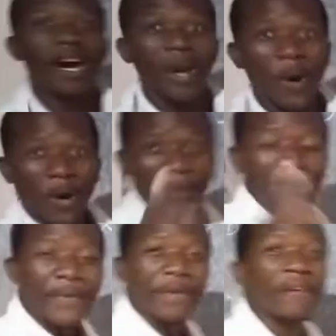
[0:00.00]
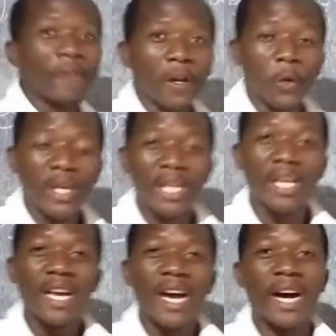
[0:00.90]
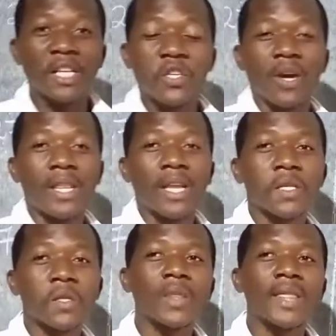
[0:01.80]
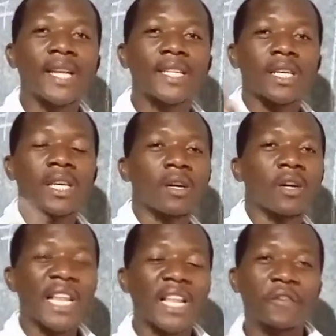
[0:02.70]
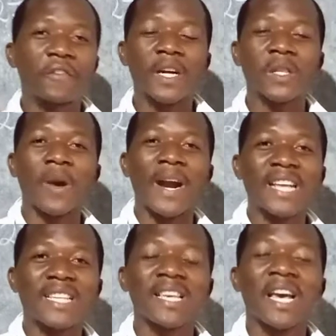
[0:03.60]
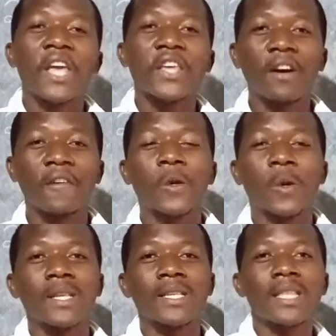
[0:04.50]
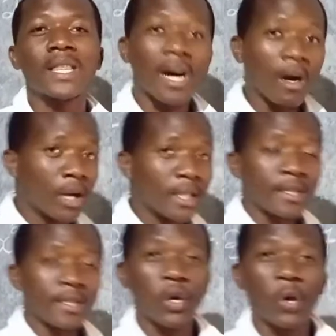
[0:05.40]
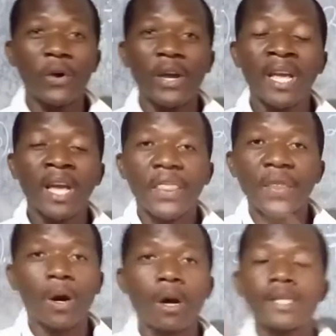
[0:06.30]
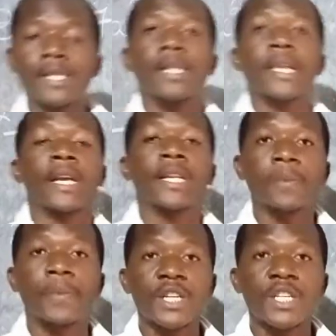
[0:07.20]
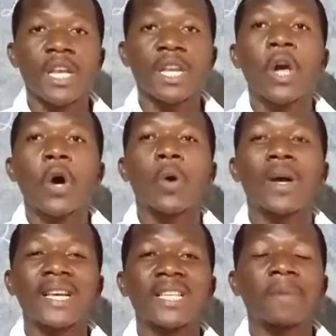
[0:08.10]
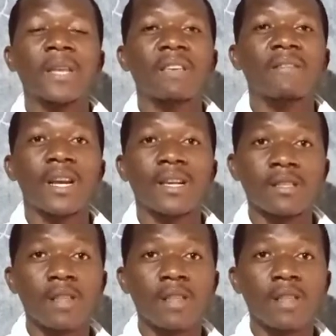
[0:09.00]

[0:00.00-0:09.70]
I hope you're following and you understood that in order to factorize, you have to consider what is common throughout the expression or what has been given as